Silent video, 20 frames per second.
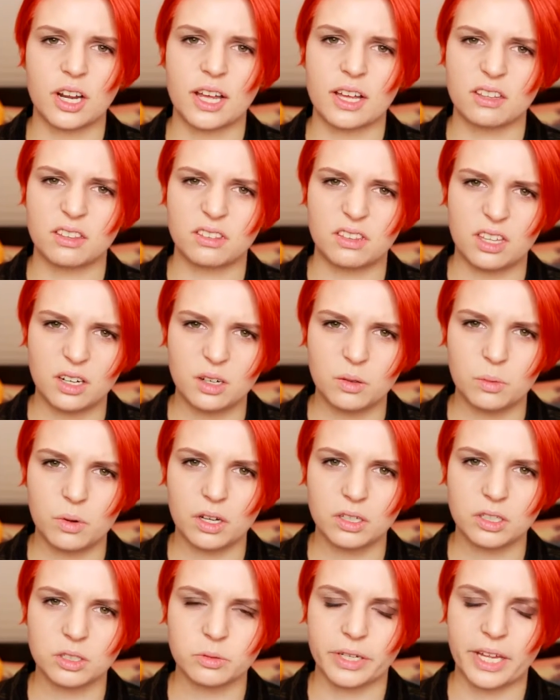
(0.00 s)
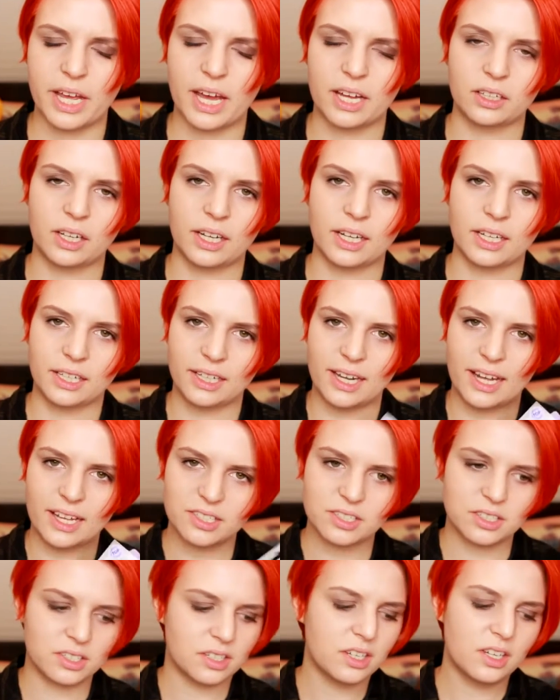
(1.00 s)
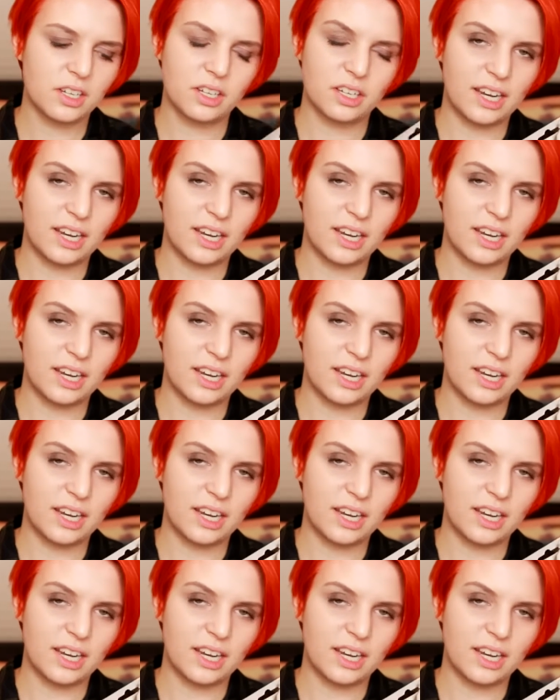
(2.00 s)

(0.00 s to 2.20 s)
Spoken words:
like thinner ones where they had like less